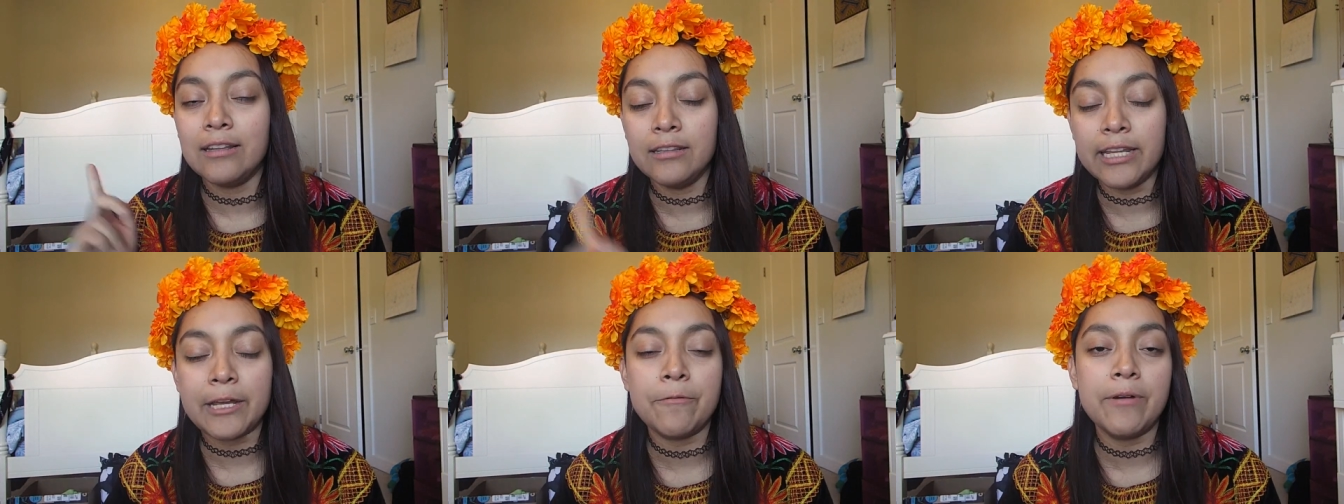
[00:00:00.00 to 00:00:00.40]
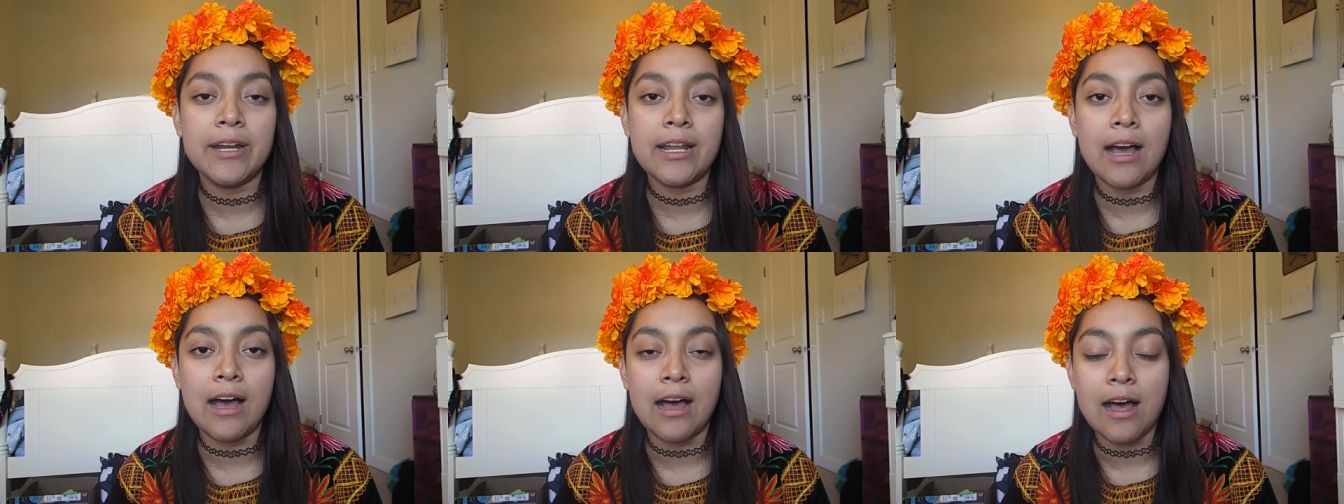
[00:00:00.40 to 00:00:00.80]

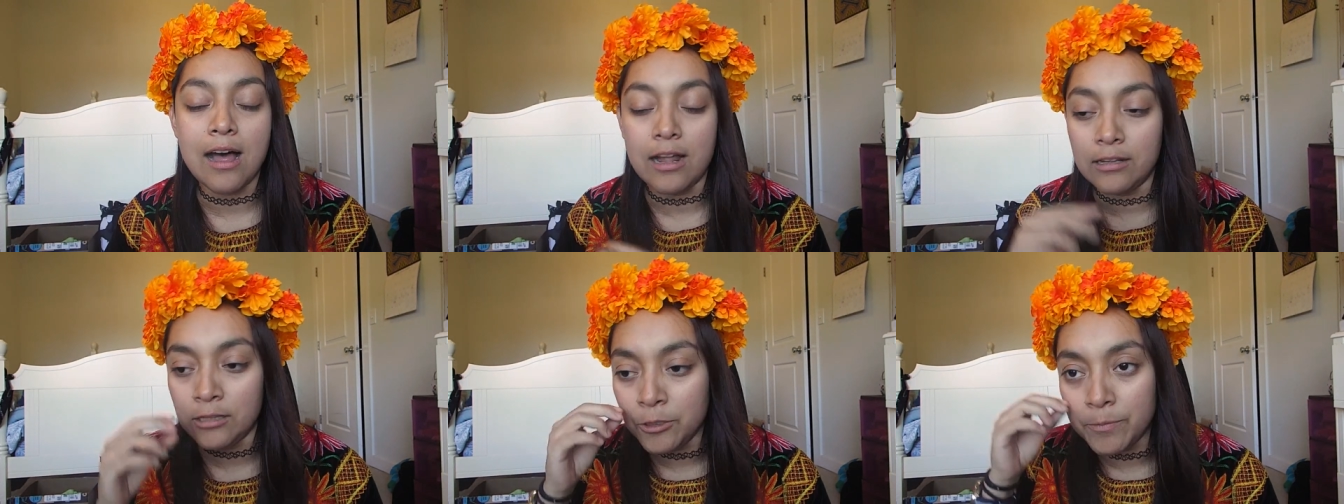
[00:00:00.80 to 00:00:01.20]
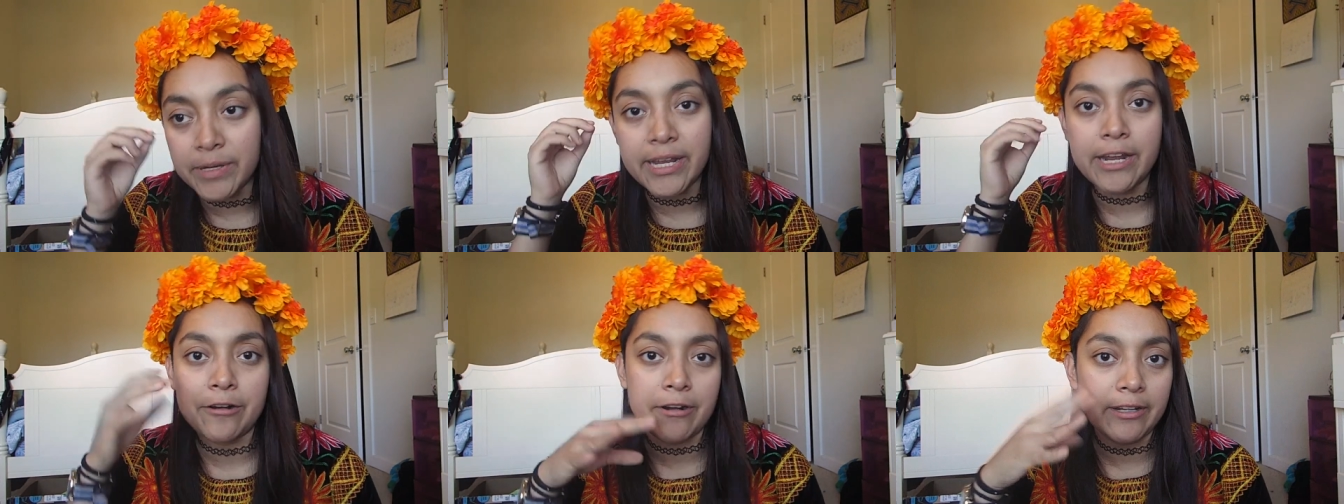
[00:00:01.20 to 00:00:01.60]
liquid uh,
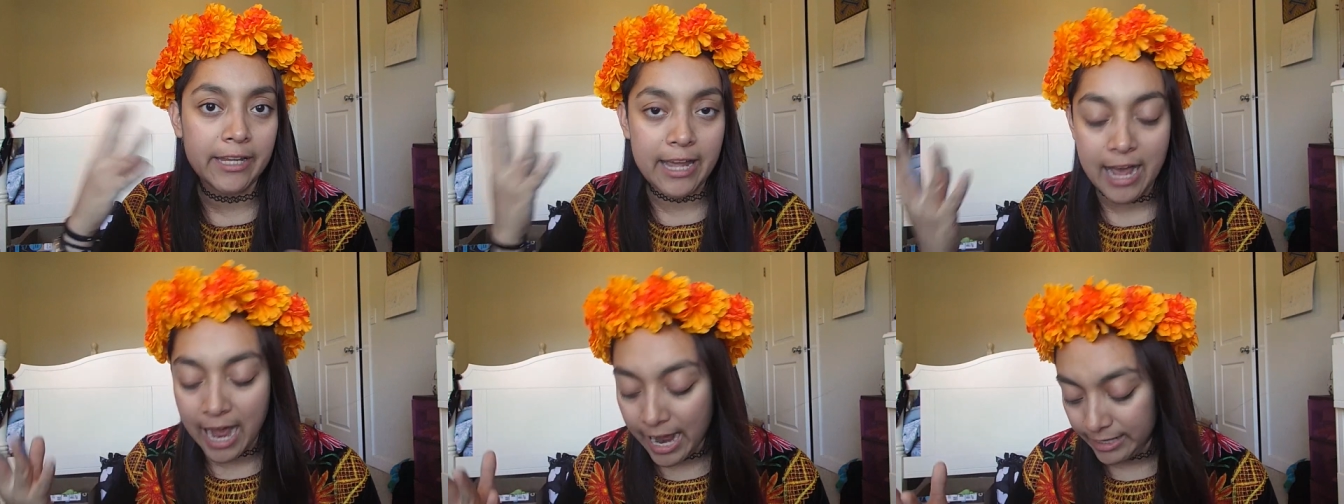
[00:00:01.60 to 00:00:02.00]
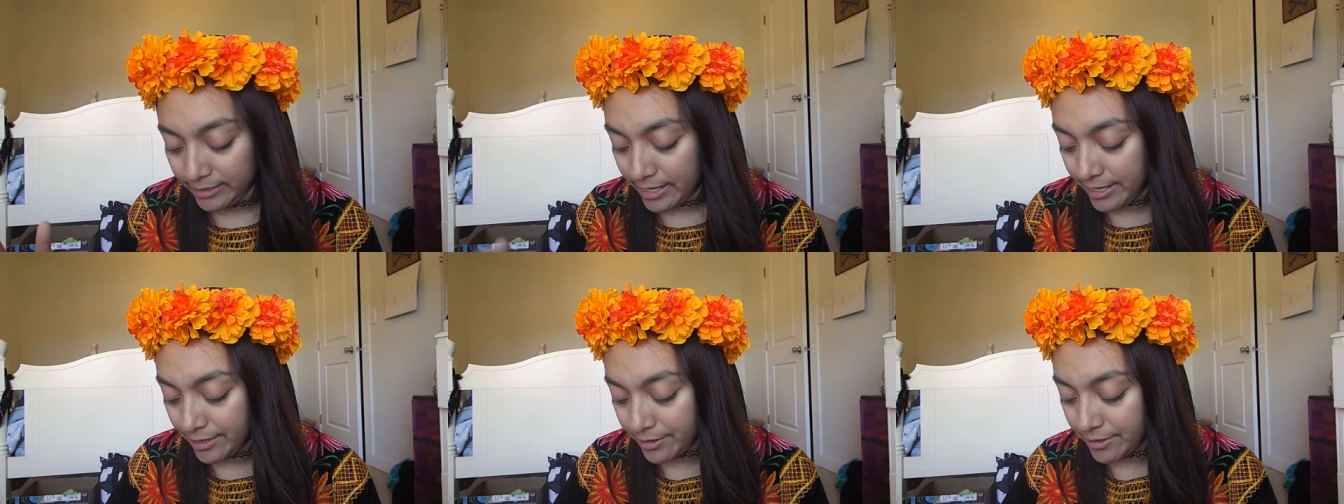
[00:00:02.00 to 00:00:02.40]
illuminator, like a
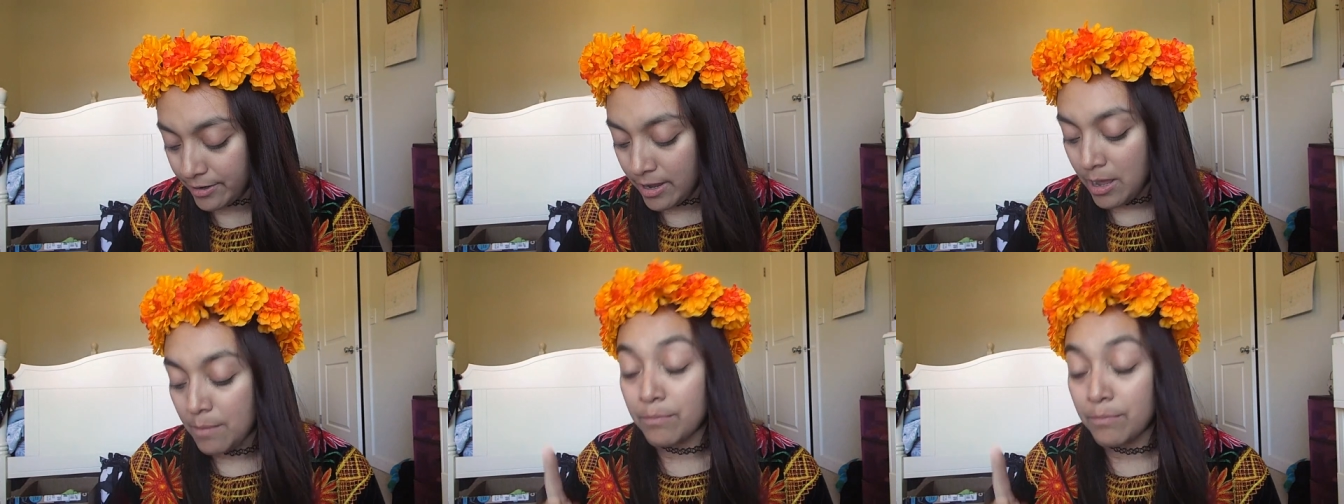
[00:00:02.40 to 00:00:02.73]
highlighter,